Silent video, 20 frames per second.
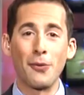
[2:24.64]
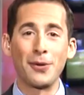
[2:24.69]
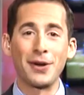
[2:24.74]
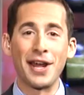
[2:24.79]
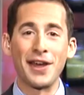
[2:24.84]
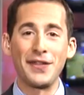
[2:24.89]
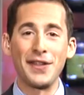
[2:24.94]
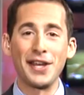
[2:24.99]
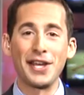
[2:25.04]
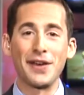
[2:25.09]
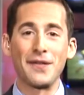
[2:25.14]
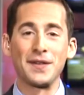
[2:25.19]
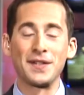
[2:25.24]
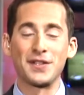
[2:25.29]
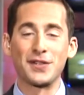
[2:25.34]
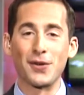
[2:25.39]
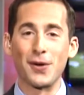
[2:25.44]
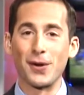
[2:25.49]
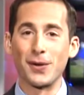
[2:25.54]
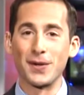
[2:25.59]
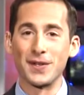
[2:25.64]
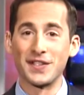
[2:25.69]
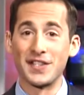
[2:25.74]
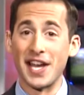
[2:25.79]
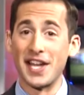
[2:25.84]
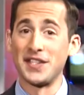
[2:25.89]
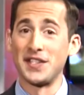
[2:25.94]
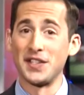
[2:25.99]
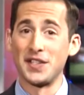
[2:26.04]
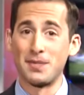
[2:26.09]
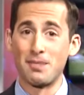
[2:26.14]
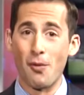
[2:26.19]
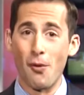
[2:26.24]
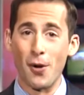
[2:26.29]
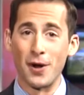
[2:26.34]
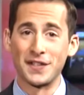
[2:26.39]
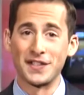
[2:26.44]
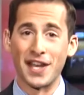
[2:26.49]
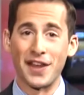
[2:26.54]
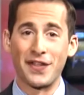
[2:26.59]
when I think of historical sites in
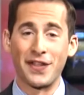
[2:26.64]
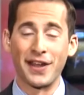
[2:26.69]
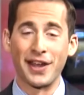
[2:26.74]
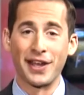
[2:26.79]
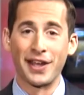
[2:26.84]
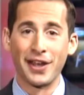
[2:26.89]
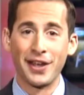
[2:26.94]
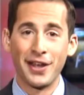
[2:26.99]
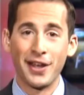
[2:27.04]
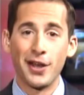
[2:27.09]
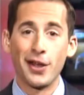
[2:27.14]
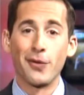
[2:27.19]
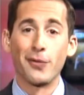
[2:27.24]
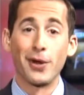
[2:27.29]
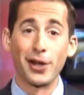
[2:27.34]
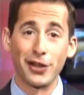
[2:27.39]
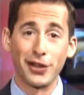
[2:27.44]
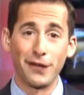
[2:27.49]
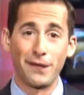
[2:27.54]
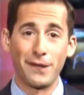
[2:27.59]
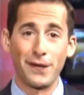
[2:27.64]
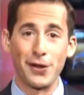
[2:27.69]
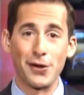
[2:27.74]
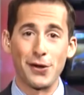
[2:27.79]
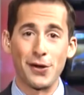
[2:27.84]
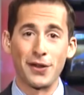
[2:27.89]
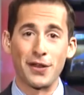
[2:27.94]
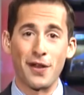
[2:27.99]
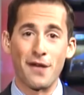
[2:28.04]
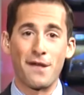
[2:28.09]
sports, I think Wrigley Field,